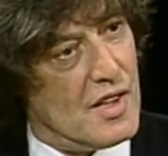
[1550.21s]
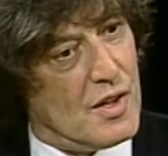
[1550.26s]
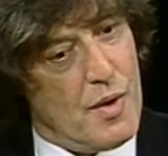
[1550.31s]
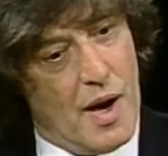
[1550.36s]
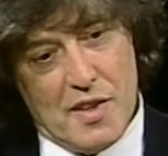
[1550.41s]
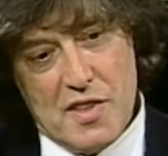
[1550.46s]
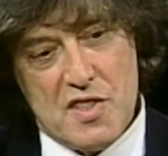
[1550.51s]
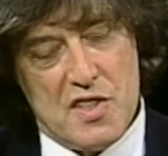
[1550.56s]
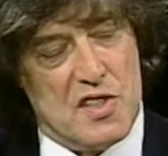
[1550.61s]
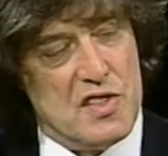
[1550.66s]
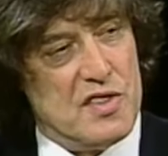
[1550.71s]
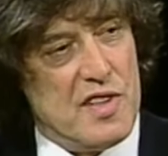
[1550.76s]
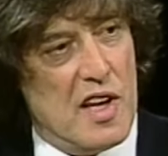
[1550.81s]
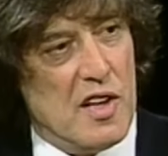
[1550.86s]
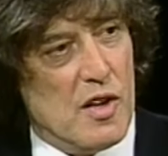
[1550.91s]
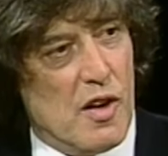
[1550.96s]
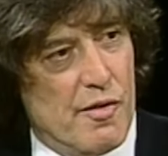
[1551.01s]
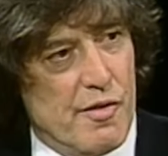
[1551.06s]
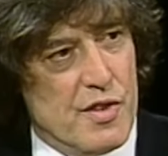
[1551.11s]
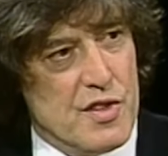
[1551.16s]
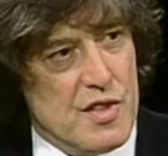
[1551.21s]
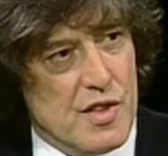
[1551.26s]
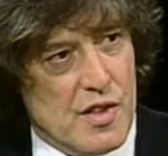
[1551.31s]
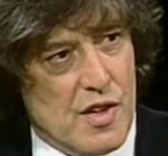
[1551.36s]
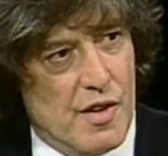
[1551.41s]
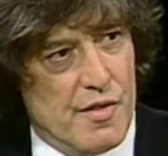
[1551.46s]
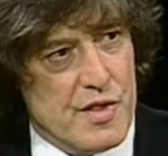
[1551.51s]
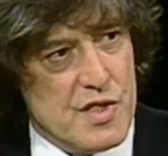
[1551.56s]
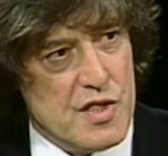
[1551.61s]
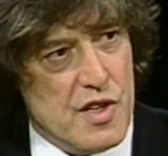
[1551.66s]
quite a sustained
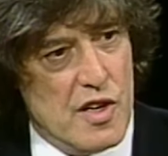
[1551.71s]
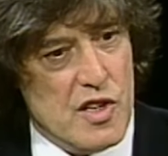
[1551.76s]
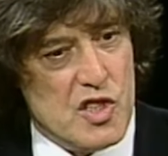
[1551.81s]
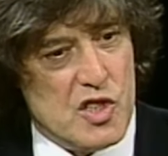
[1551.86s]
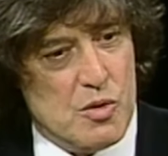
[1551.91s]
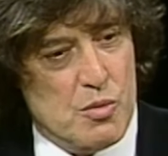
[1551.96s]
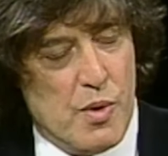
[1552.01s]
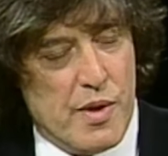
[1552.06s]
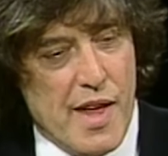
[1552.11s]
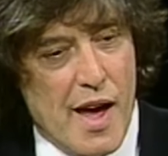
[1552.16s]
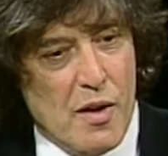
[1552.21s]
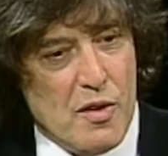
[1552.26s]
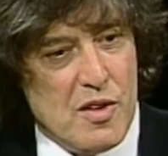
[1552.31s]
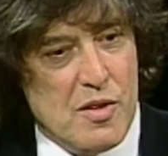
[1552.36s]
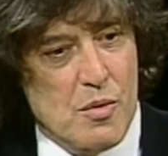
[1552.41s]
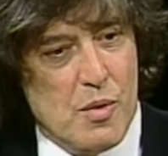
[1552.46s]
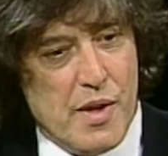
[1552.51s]
conversation without,